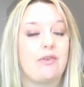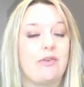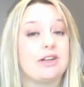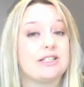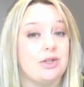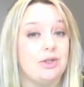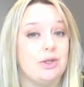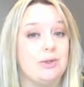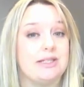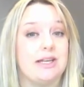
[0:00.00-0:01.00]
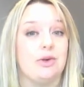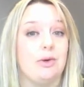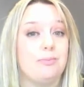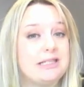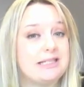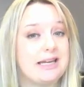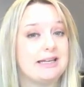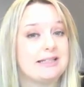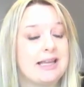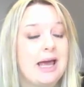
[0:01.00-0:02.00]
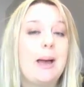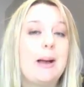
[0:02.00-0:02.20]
graphics that you use in your business.